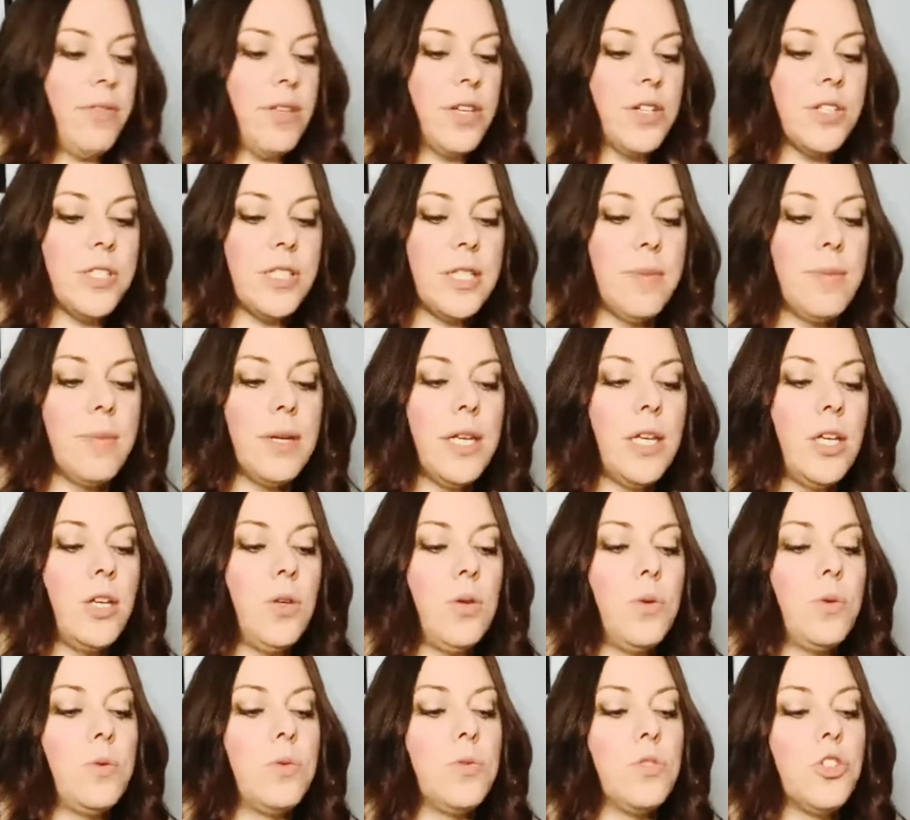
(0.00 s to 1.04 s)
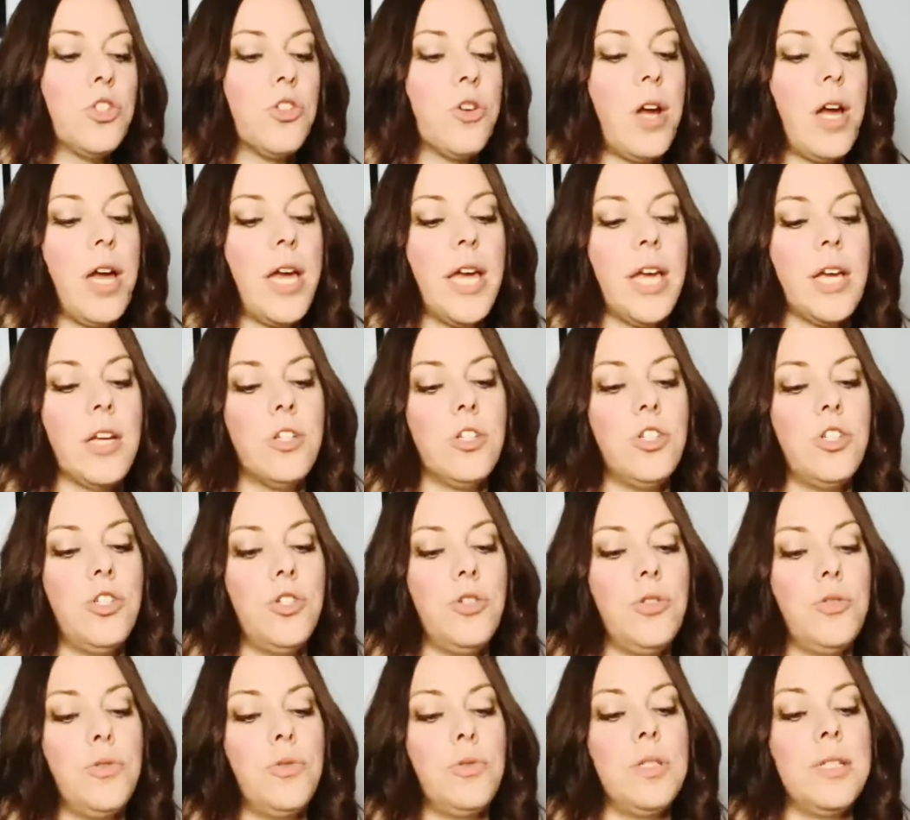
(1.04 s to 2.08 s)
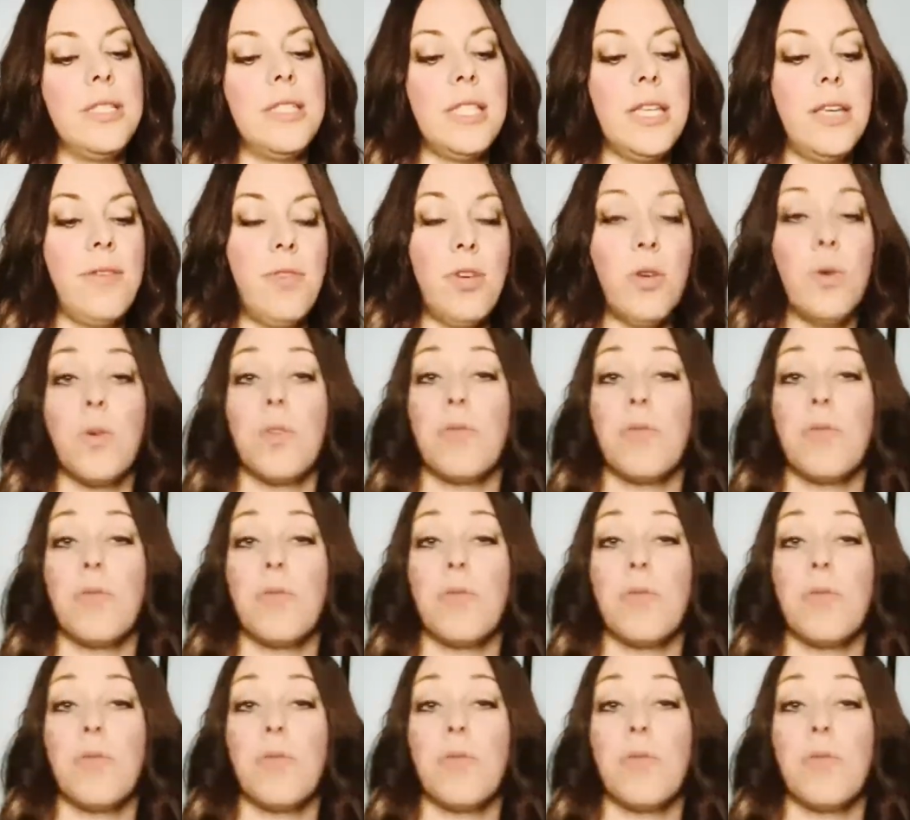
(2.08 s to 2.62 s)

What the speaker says: there's somebody who's trying to deceive you,